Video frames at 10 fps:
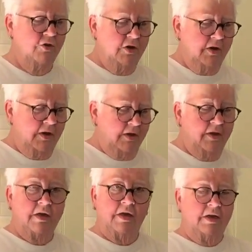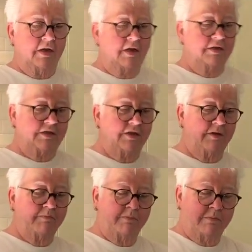You know, as
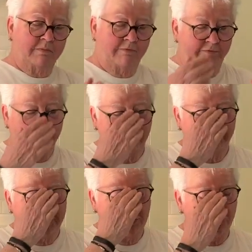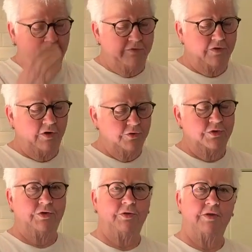the videographer
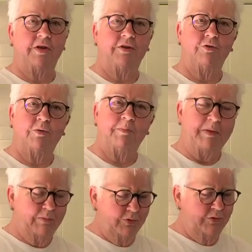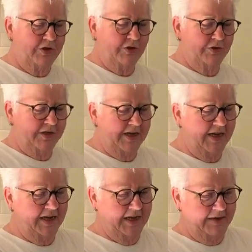alluded to there, you know, when people do this on the
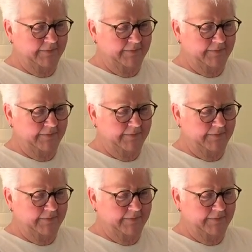telly.